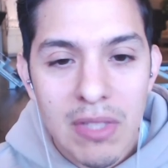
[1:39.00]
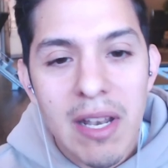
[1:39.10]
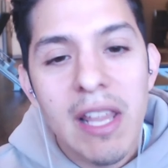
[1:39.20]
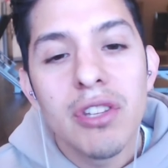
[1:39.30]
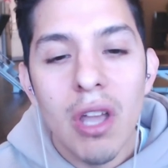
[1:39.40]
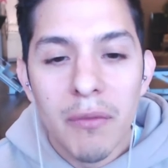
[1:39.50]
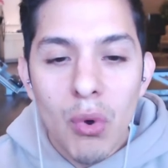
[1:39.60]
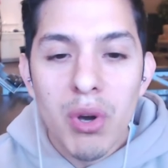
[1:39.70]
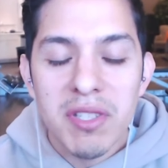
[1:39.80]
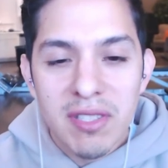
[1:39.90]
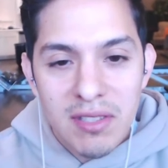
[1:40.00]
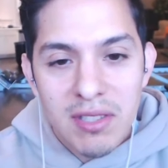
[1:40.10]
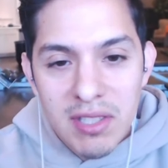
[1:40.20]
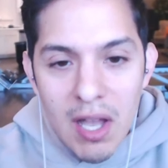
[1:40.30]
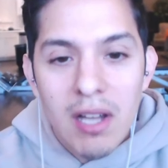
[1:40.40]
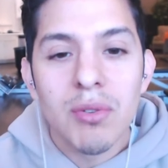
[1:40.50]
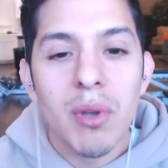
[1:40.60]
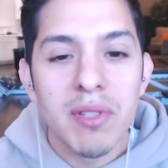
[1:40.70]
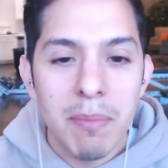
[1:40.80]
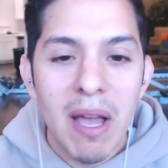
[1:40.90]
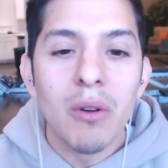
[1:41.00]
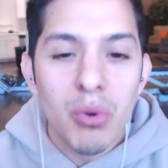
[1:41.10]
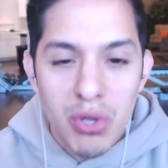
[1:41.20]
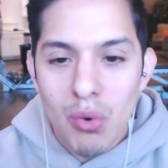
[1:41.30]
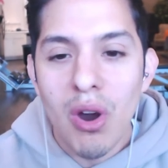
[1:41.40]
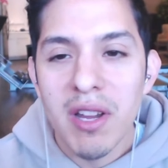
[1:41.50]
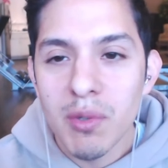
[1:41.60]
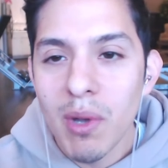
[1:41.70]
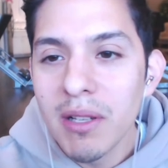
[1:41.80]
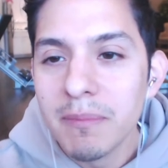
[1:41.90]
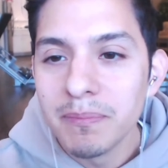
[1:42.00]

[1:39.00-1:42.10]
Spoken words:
And then, of course, talk to us about who you are as well.